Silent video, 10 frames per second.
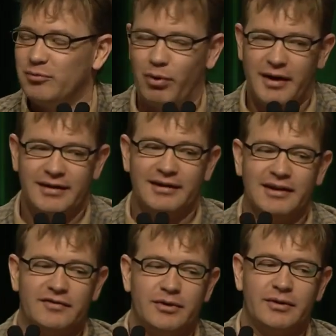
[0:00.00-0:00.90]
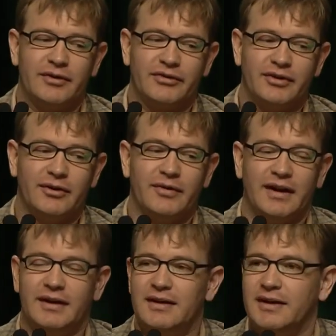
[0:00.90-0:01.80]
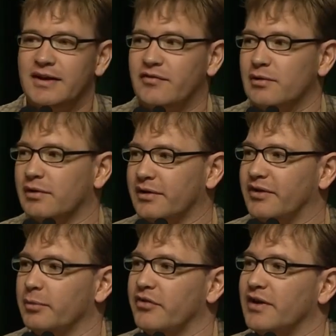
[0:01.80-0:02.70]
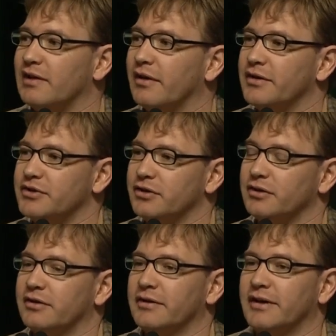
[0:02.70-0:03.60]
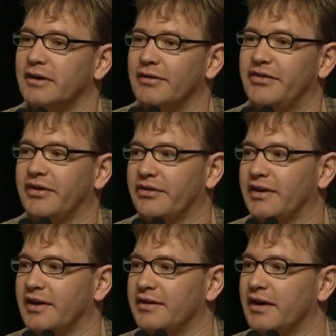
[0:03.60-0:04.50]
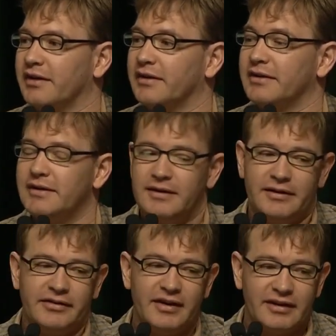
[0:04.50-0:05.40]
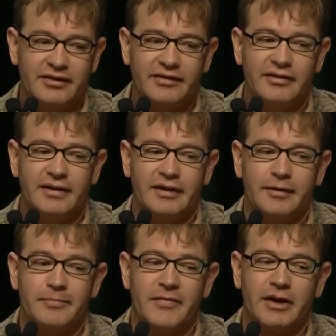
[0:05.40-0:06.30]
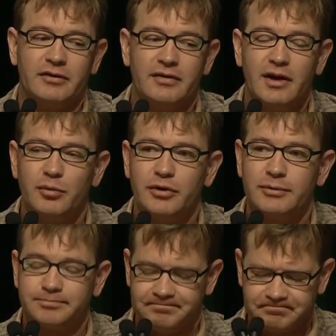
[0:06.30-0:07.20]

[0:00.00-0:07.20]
pointedly a few years ago that if you look at some of the larger resting state data sets that are available,